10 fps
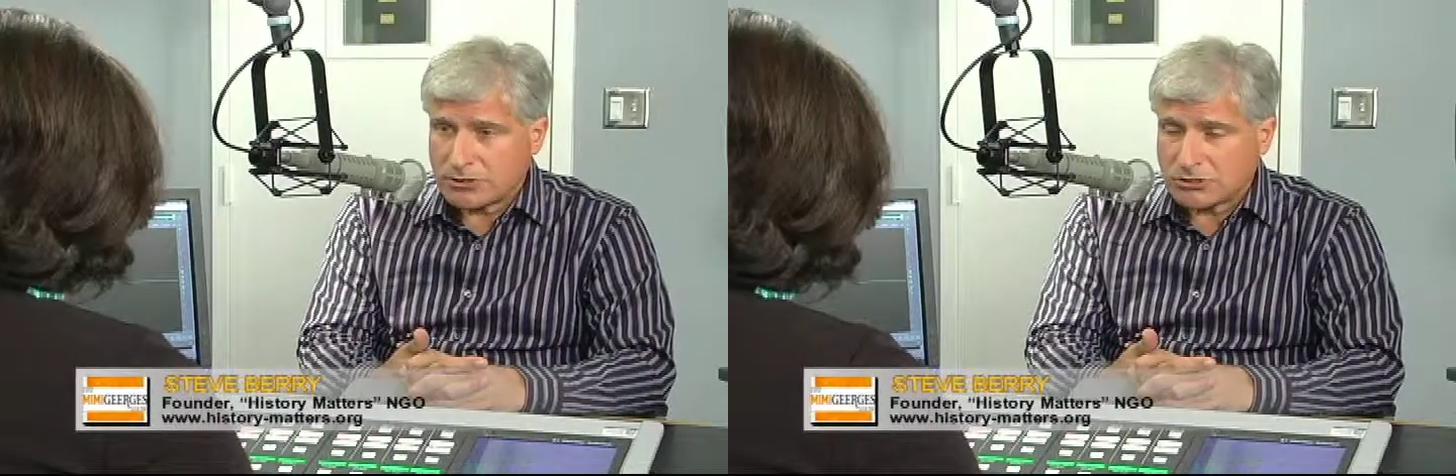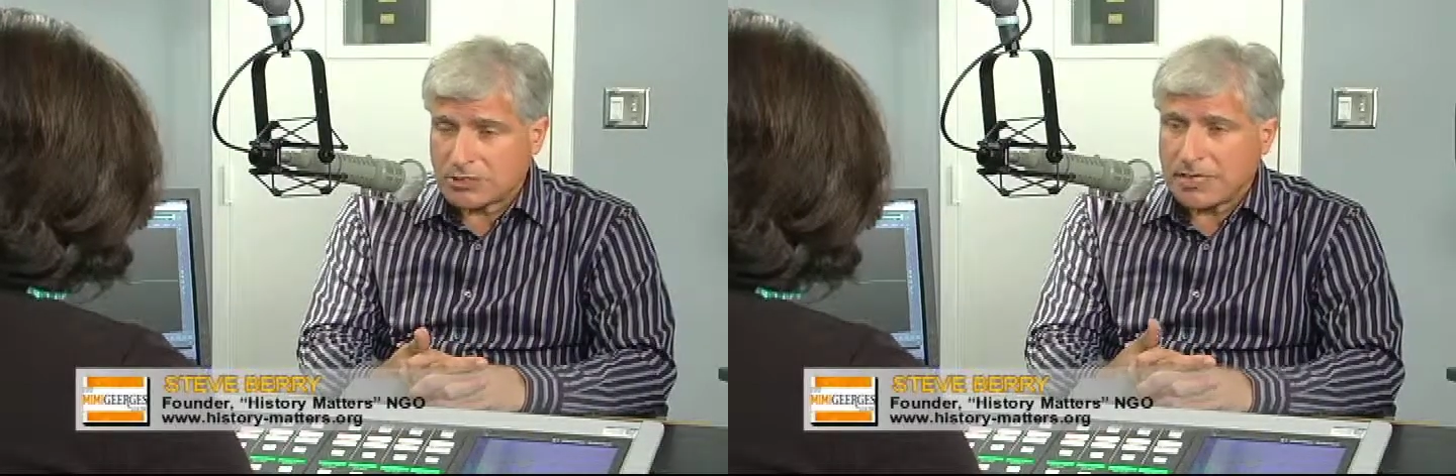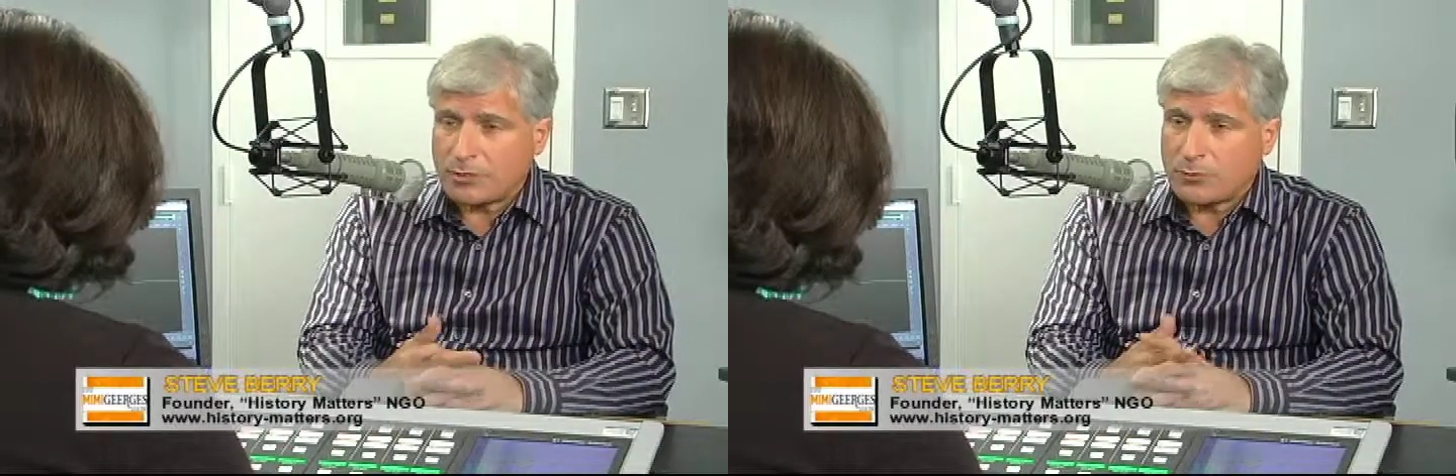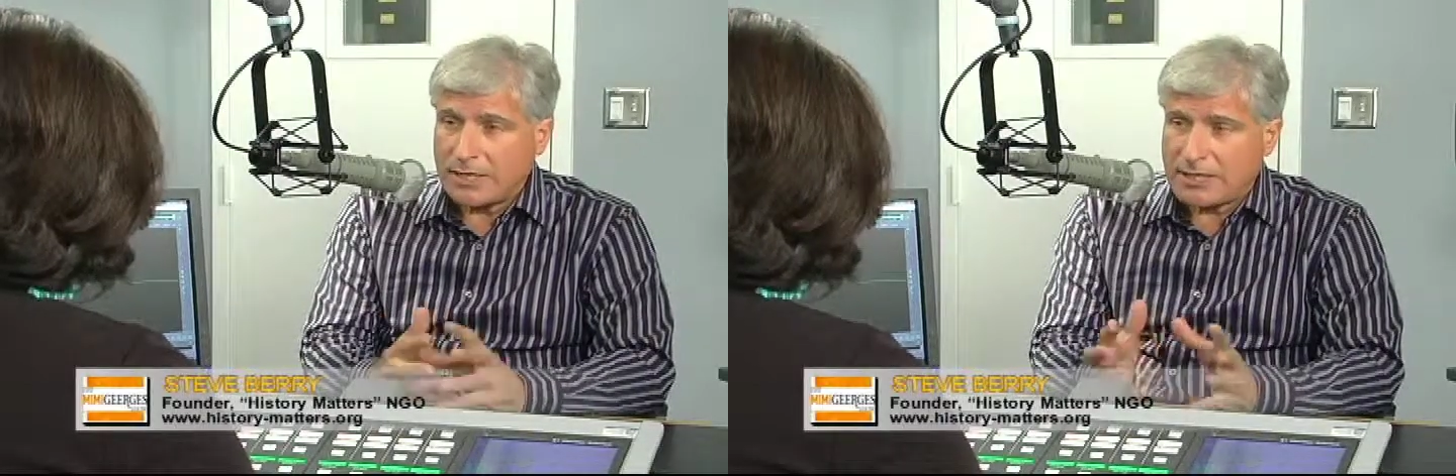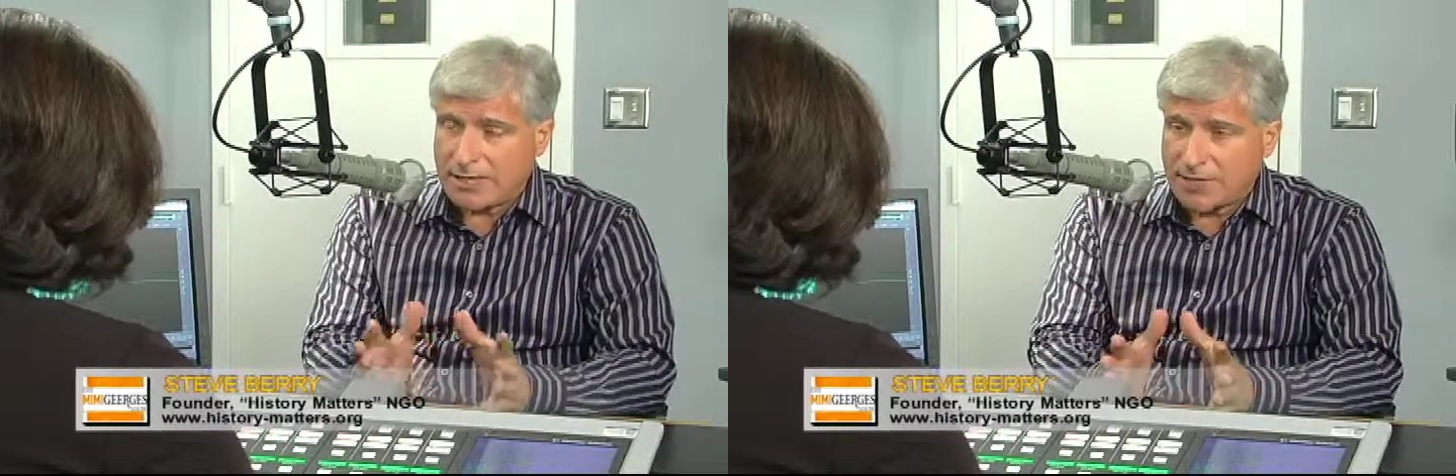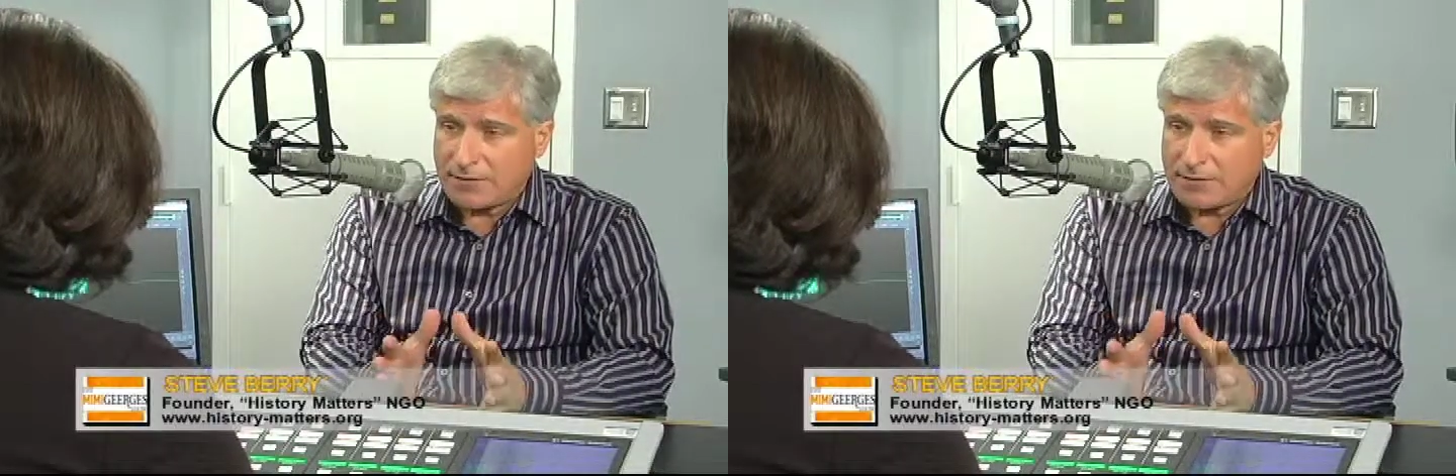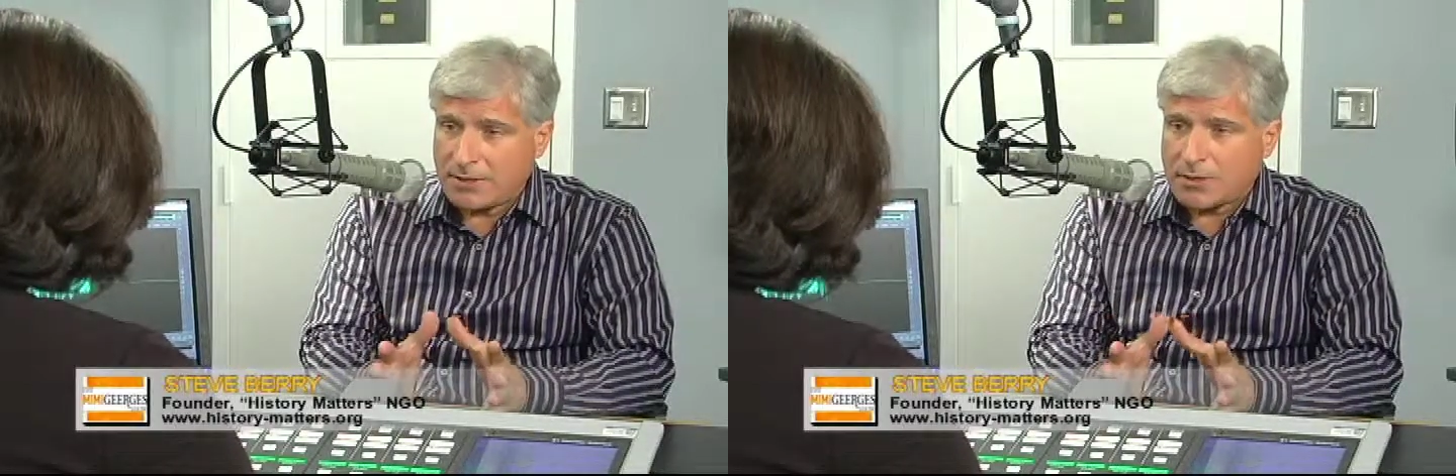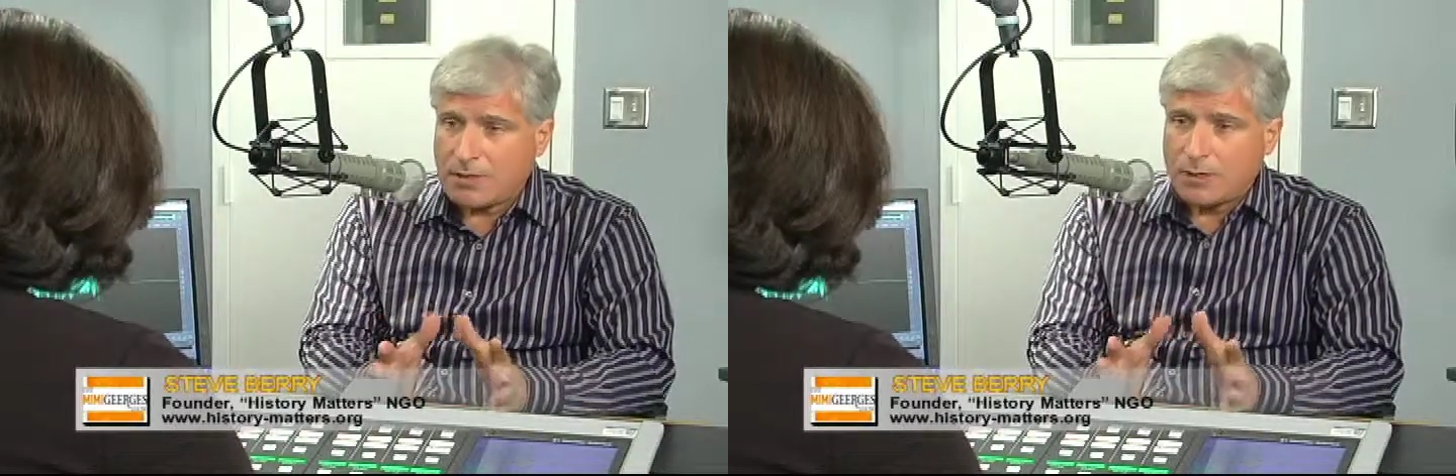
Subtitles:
Stein, and we had an evening.